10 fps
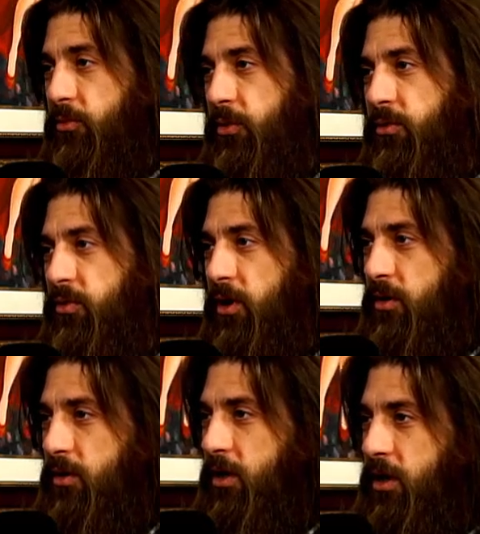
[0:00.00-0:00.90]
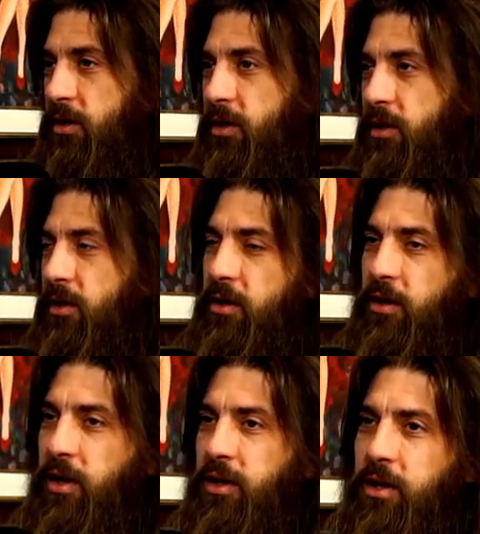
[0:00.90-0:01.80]
before you said it. The idea eh,
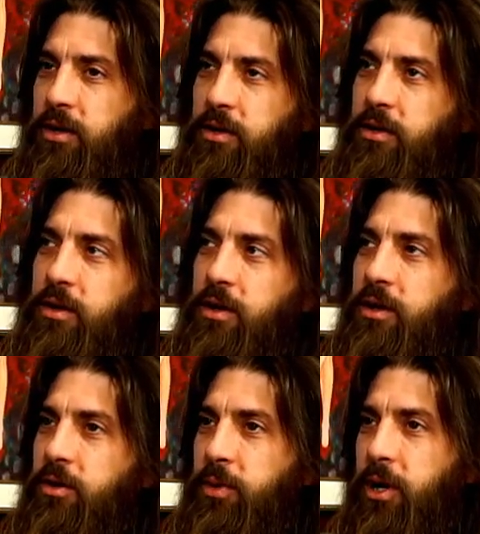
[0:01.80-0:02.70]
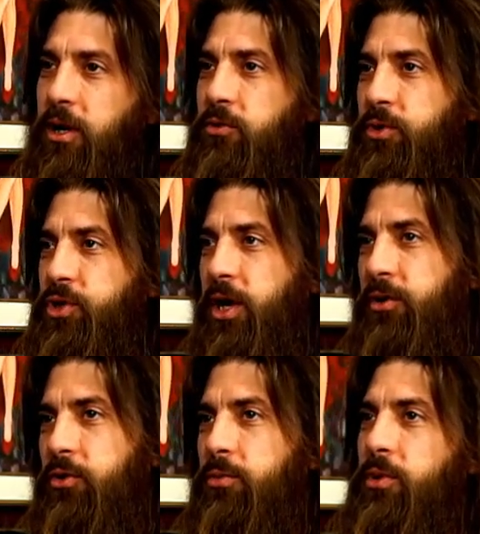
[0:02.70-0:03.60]
and and and to be honest, which
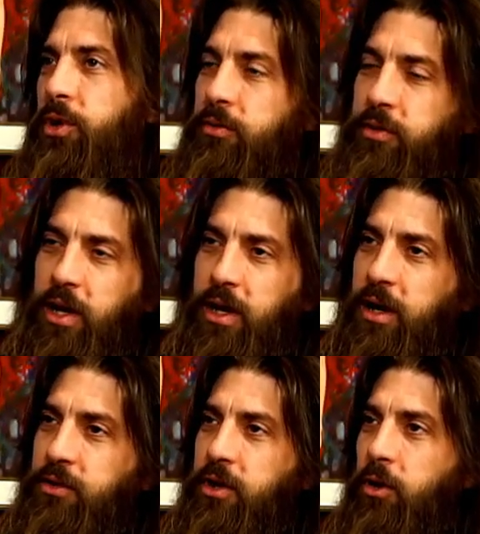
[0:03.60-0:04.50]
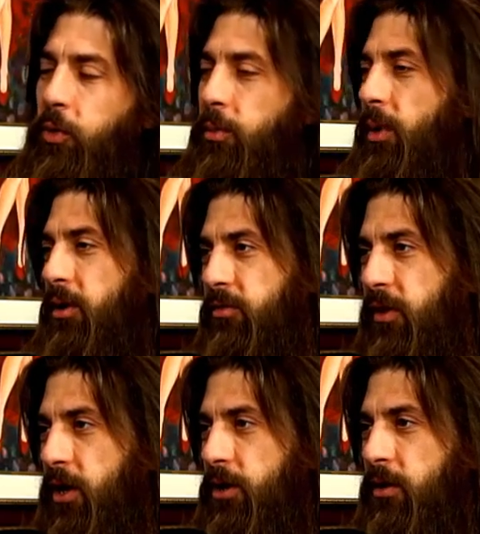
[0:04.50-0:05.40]
I do believe that out there we might
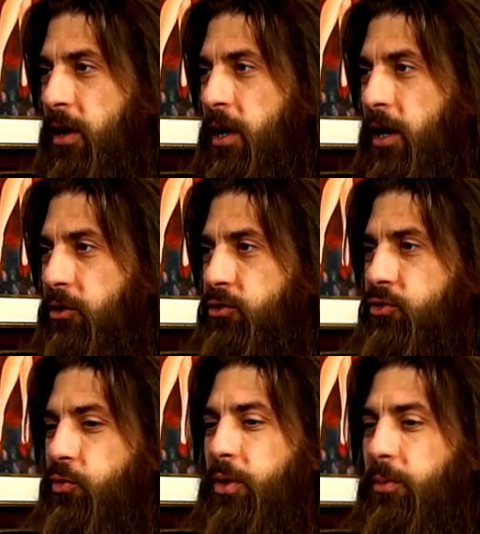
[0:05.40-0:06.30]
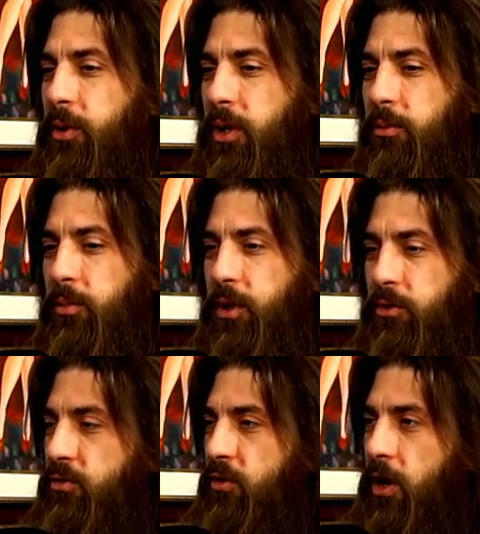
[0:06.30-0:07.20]
find extremely
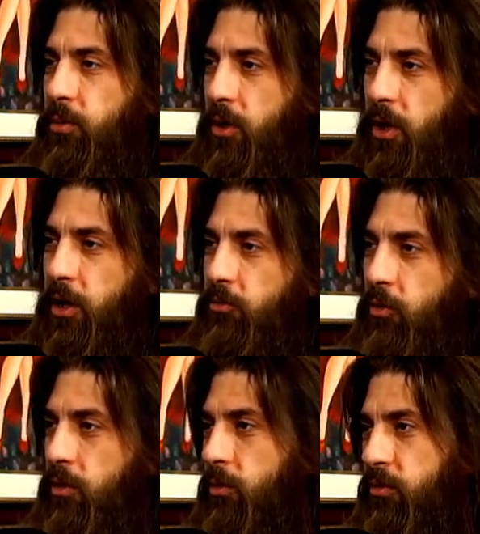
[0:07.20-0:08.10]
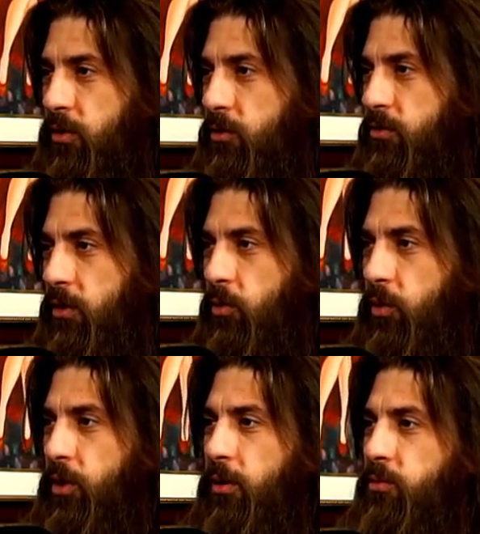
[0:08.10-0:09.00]
microscopic life or, single cell
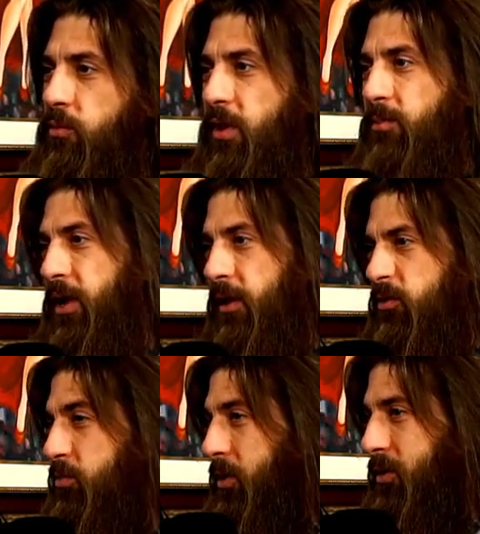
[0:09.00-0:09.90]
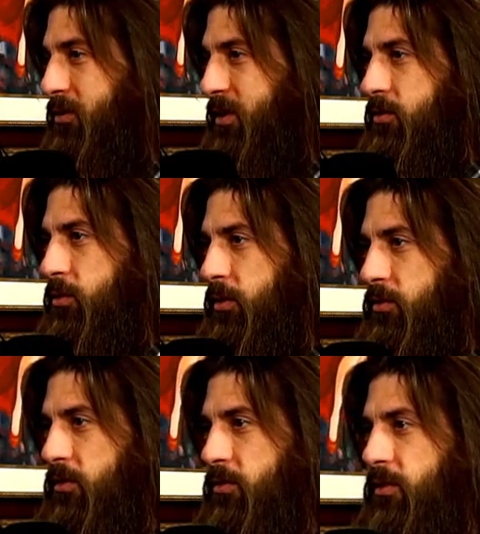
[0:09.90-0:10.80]
organisms that might have sparked into
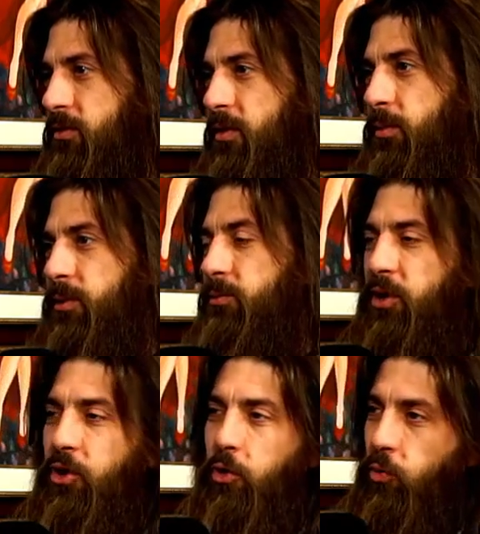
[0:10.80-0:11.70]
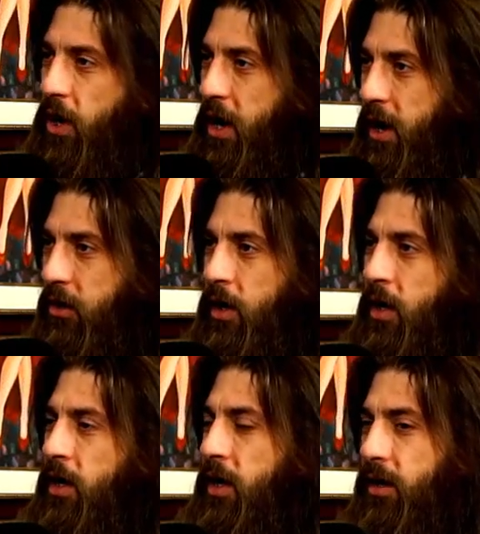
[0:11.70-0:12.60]
existence, that, but, but go right out.
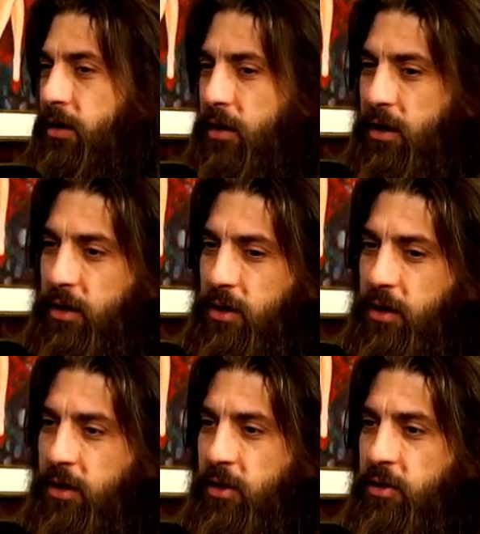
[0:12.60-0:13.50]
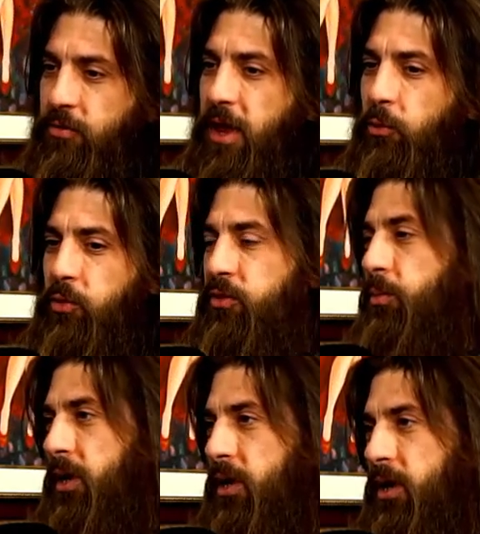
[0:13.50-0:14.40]
And uh, if that was to
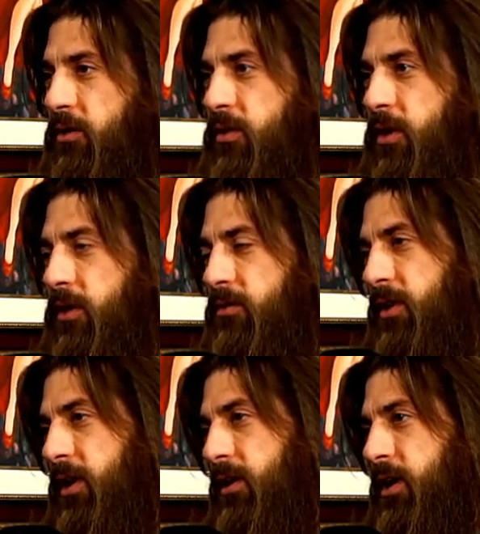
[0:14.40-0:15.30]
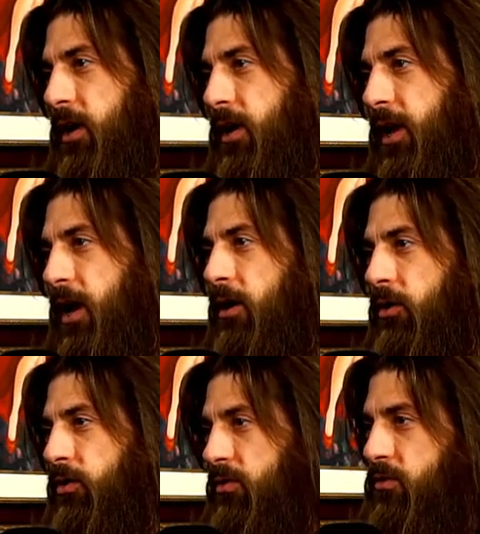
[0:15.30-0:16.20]
be the case, then it's kind of like
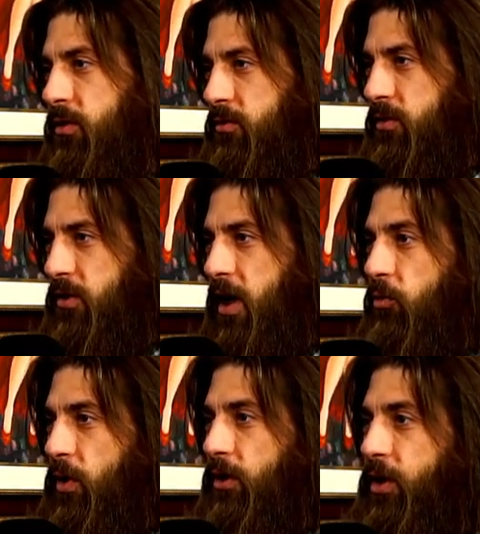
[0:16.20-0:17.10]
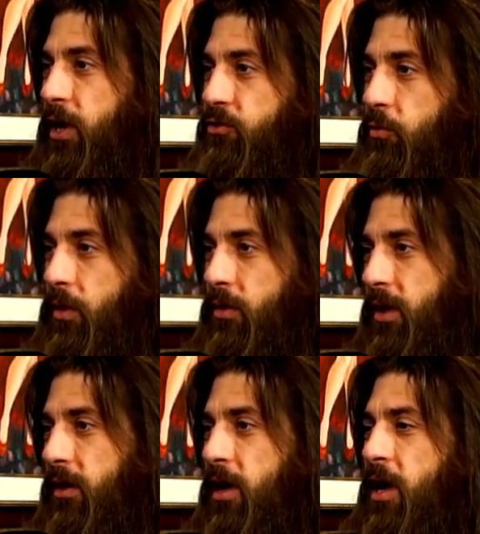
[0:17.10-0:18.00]
our existence is that rare occasion where
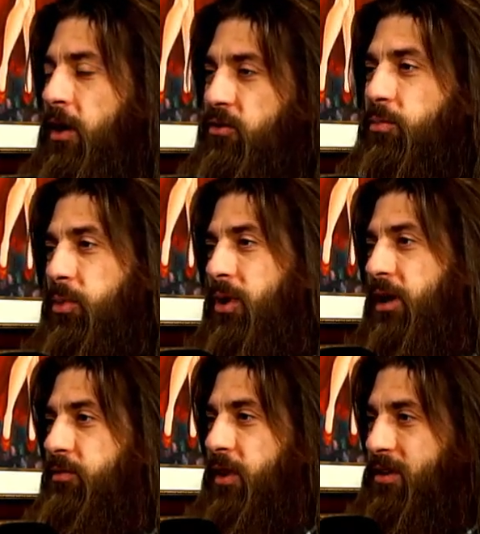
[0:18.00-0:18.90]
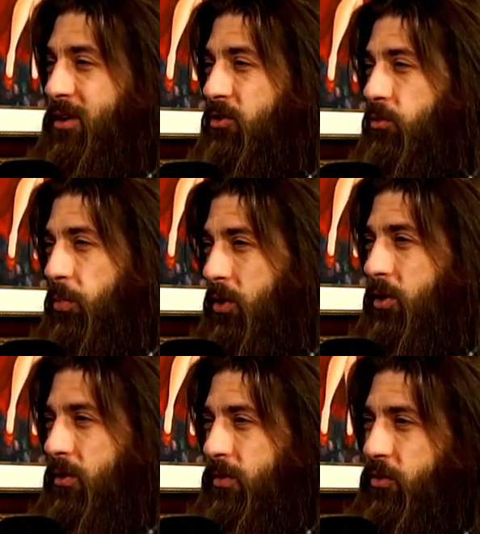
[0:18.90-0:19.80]
that simple life that does
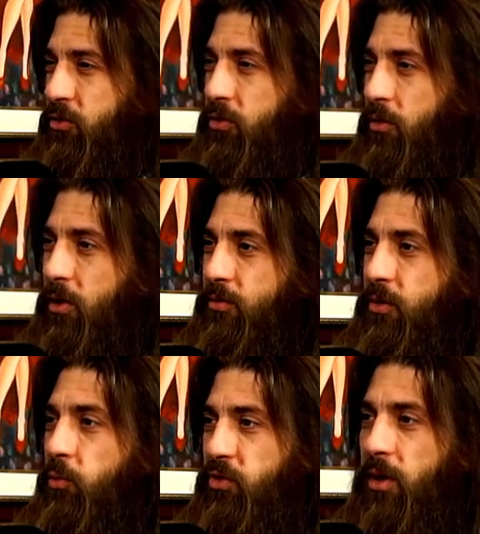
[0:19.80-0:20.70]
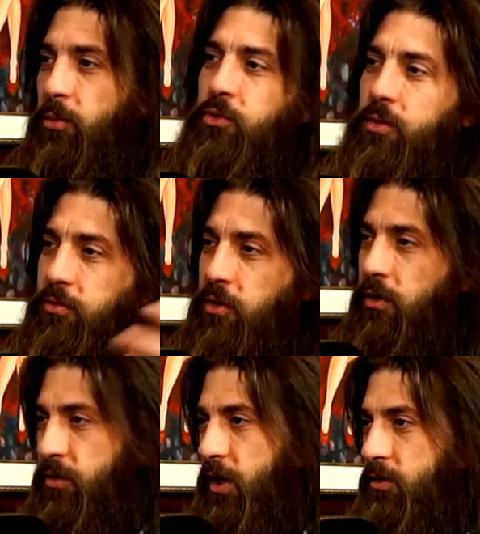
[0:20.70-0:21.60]
spark off every so often was able to
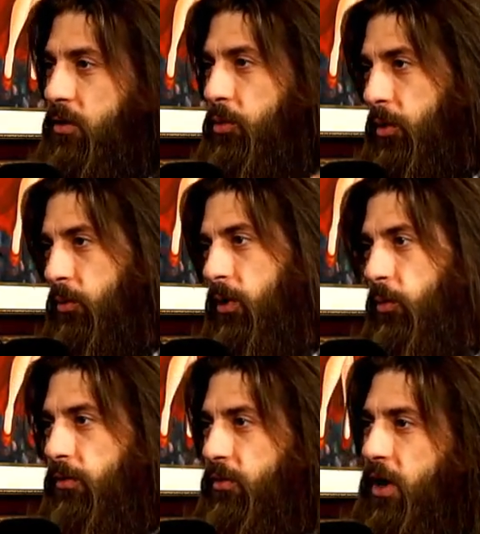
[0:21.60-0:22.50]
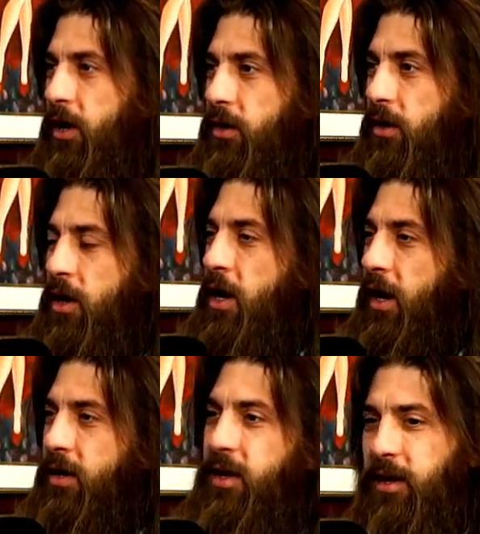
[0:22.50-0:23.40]
evolve and get to the point where we've gotten,
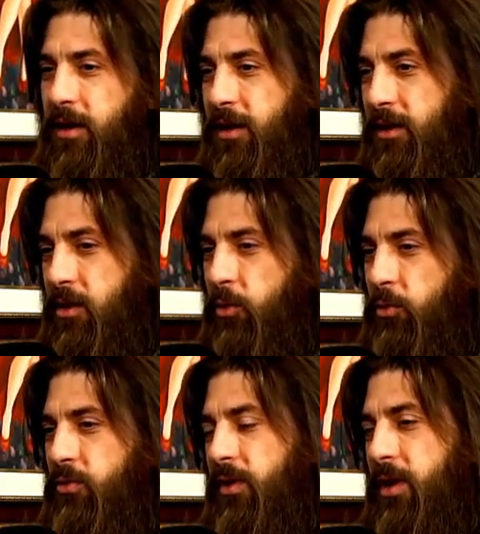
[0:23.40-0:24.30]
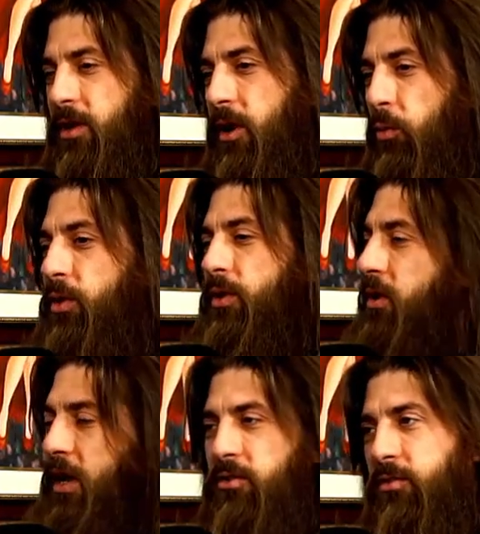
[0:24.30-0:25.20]
and that those you know i wouldn't
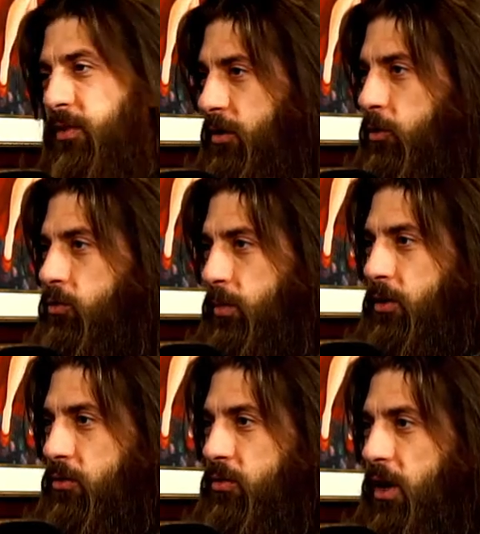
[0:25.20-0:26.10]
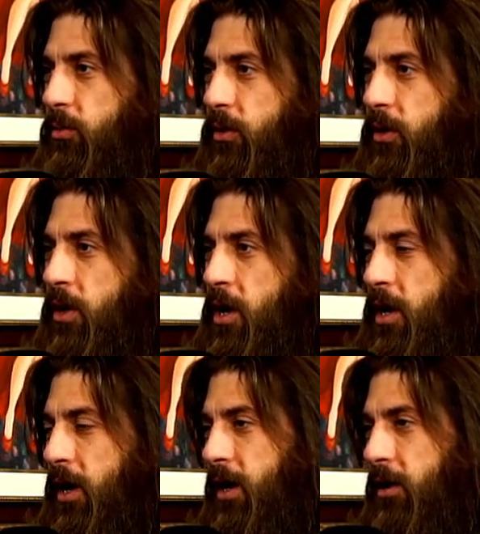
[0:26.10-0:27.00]
classify those microscopic
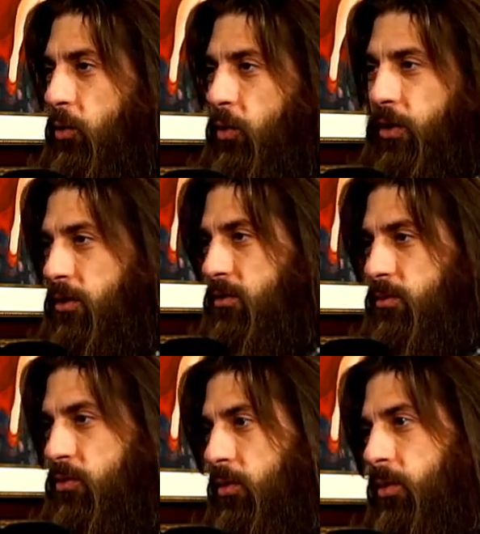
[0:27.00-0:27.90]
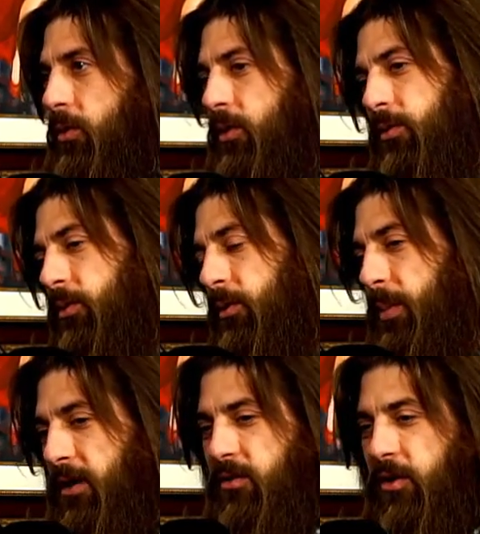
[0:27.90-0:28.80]
uh, organisms or or
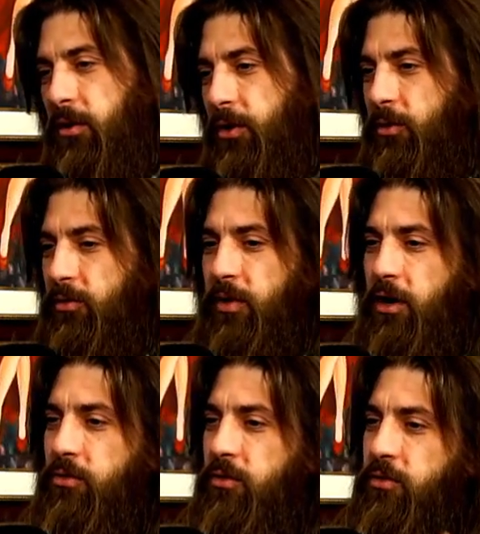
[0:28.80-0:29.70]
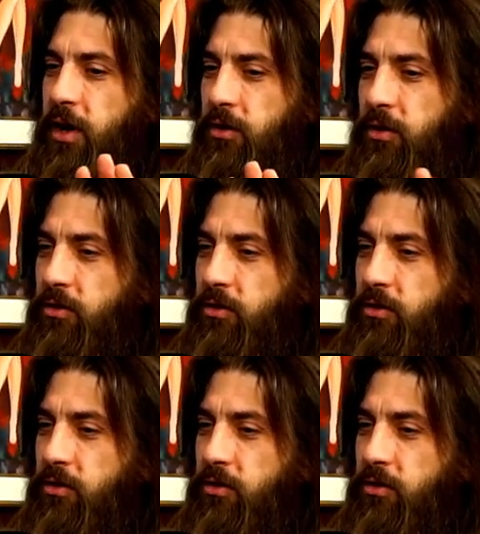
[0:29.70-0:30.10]
bacteria or viruses that are